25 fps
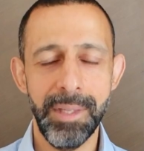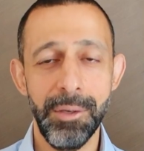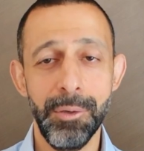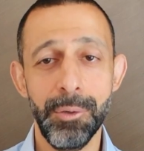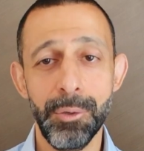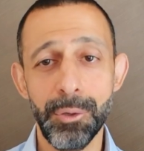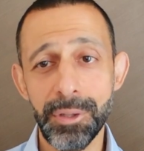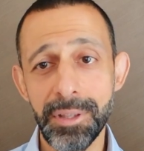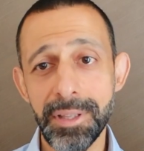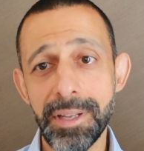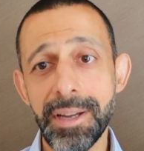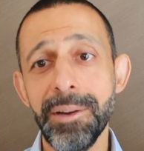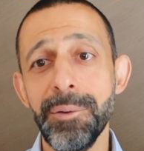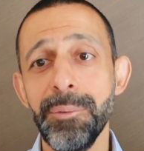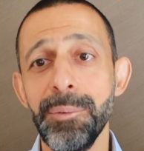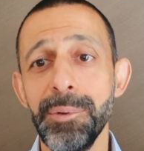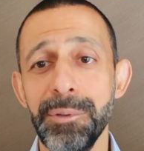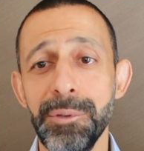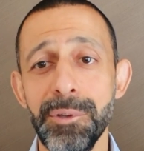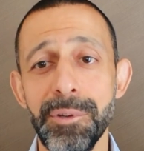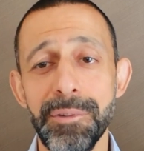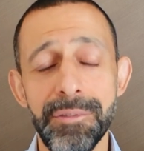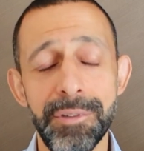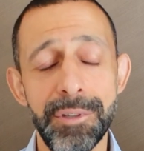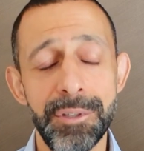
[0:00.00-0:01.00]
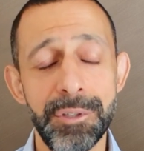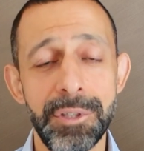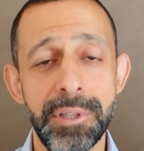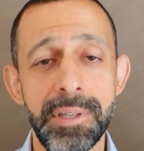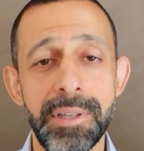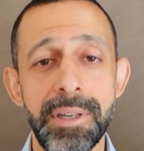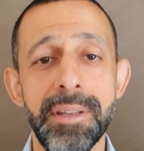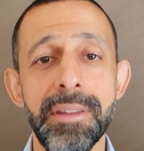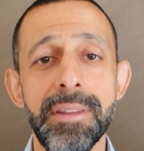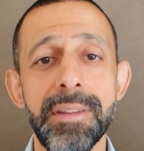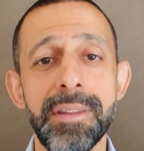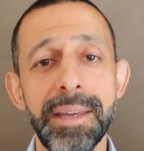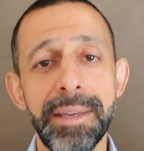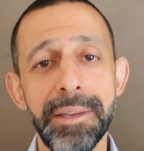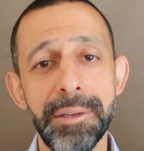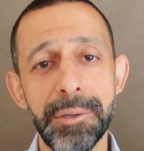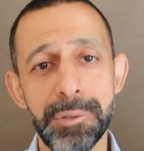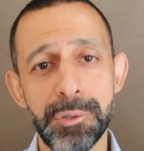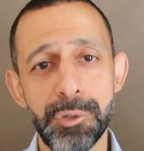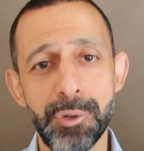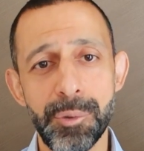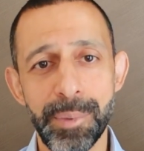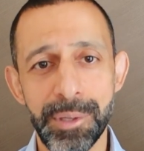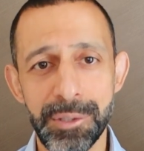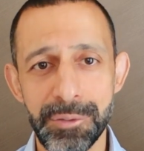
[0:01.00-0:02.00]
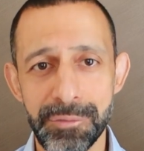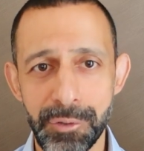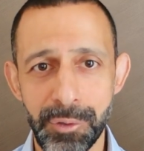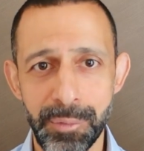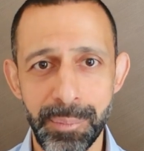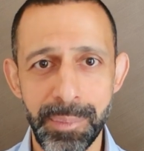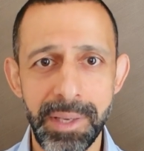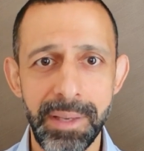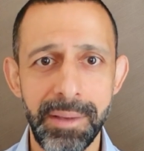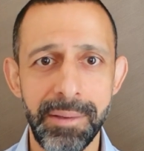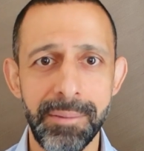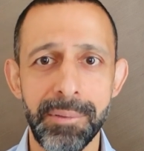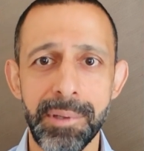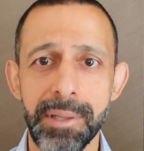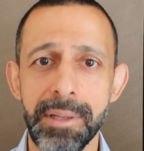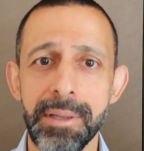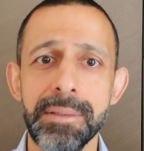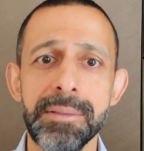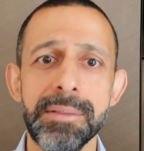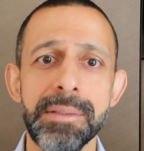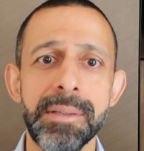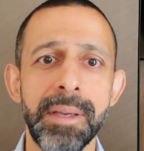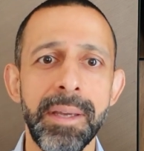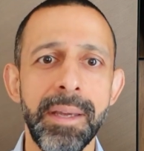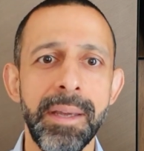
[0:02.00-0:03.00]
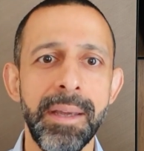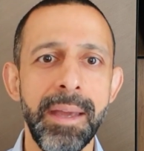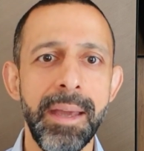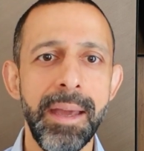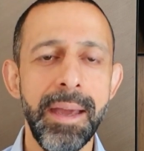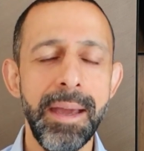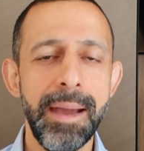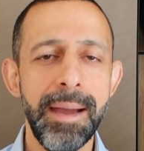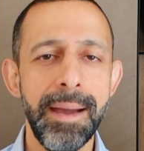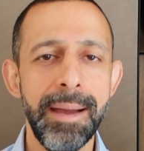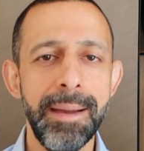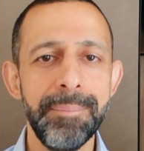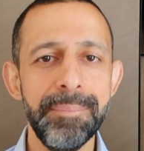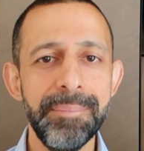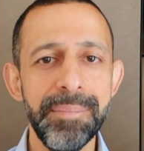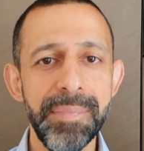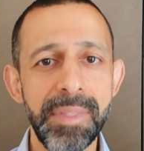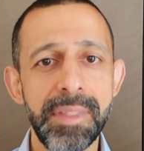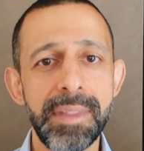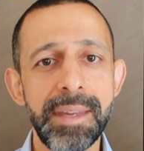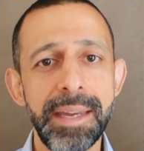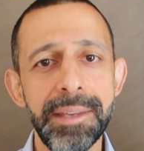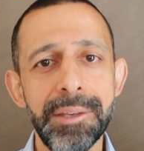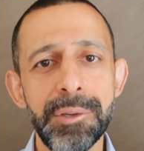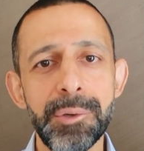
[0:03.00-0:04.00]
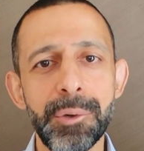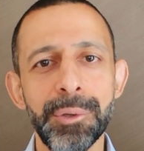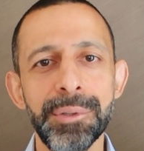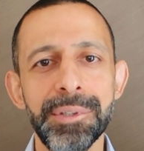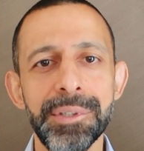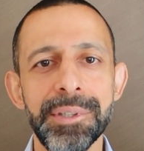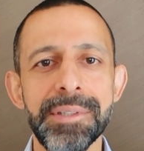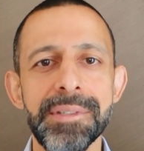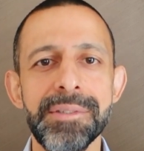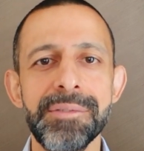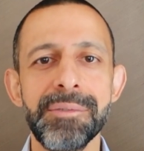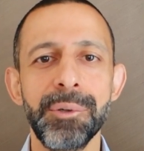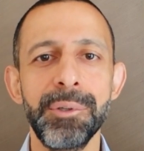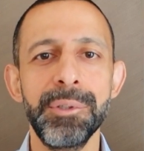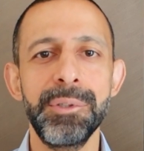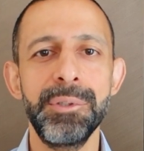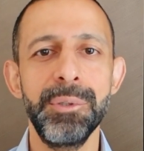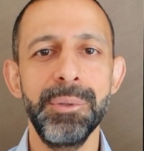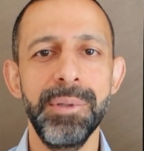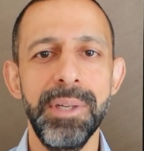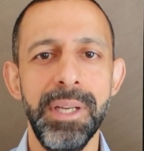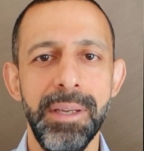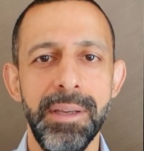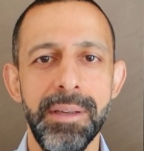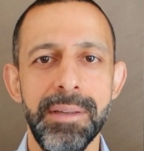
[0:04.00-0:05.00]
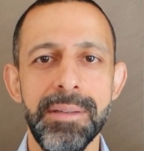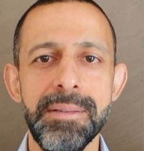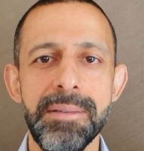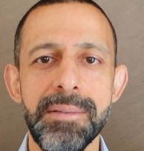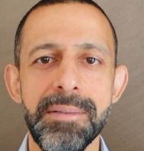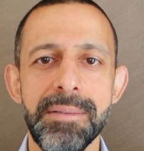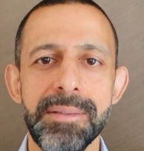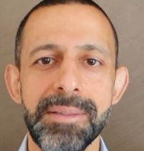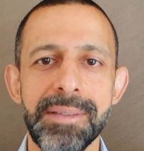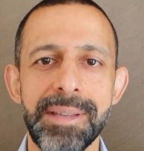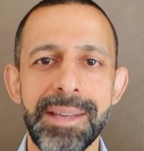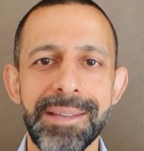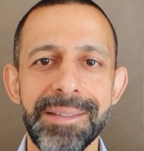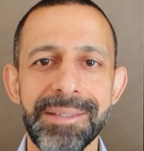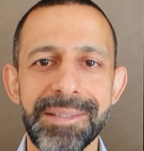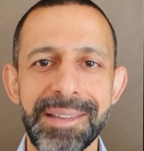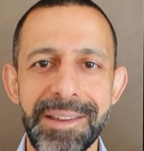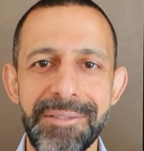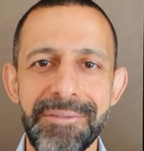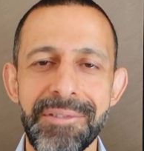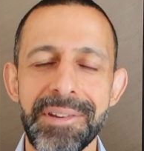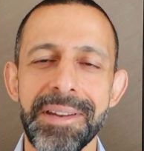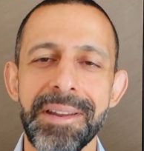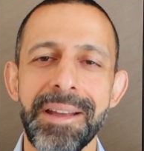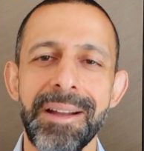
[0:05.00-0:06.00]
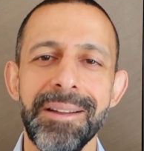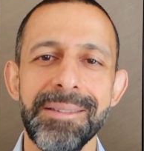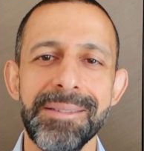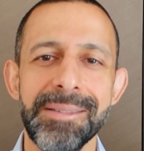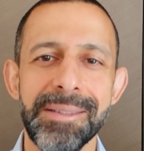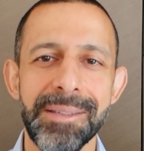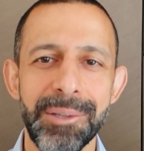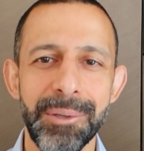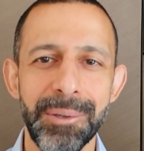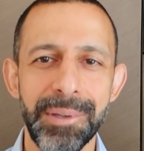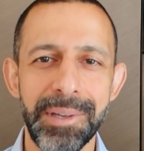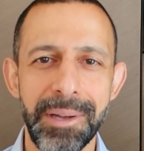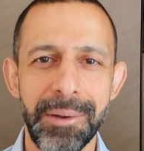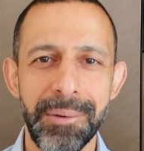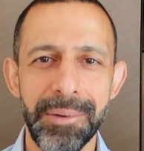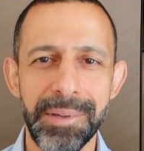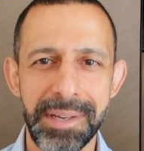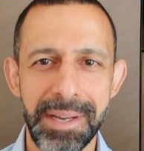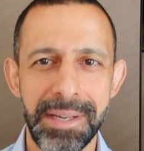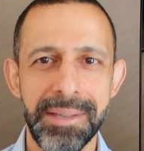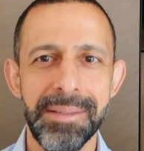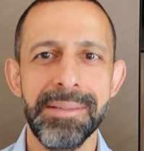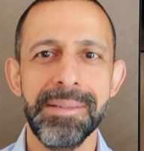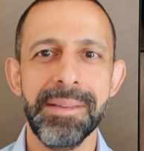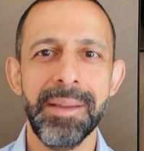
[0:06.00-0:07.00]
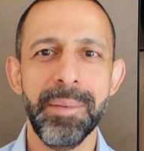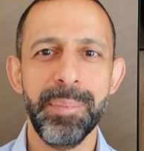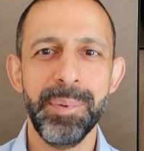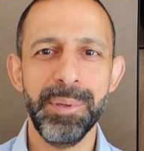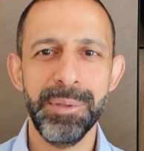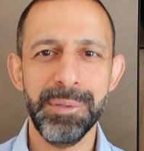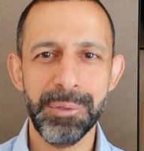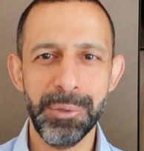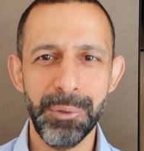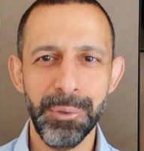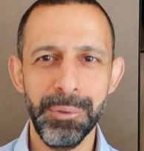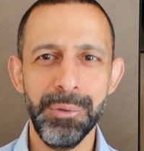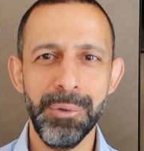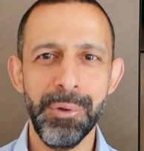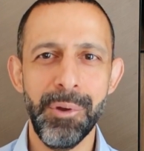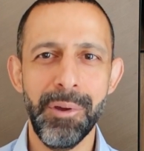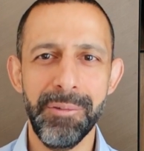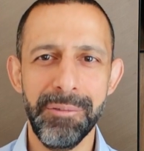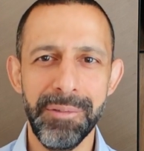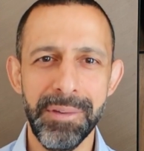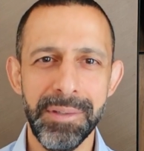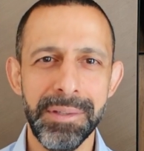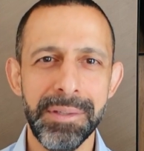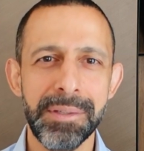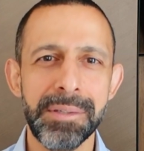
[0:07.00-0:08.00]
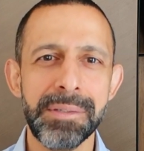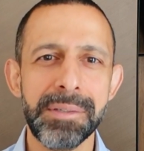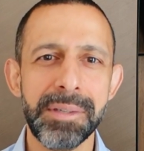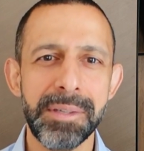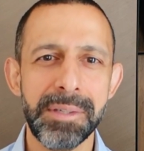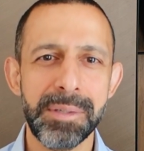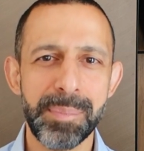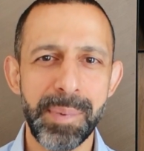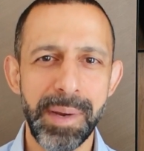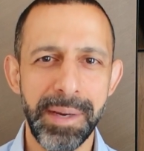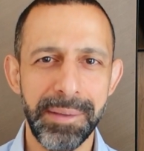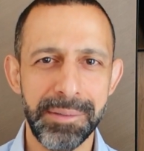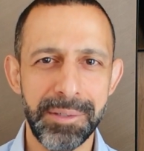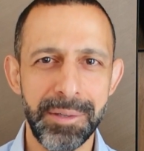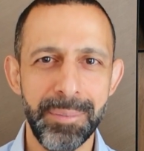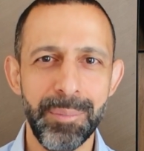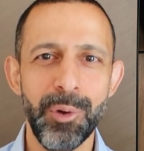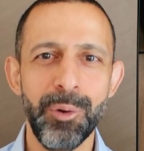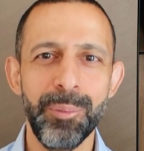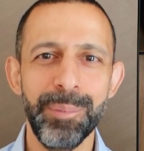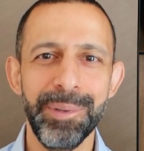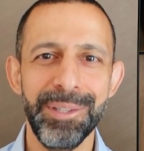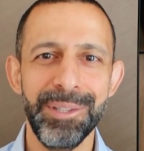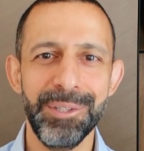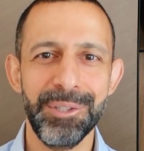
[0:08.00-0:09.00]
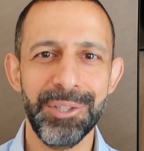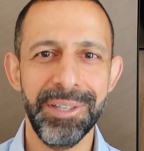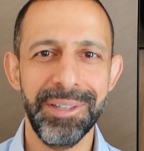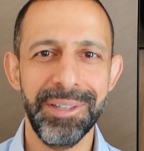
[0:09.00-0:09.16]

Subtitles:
Good luck with your vision, and thank you so much for being with us. Thank you, audience, for tuning in. Stay safe, and I'll see you in our next episode of Industry Spectrum Home Edition.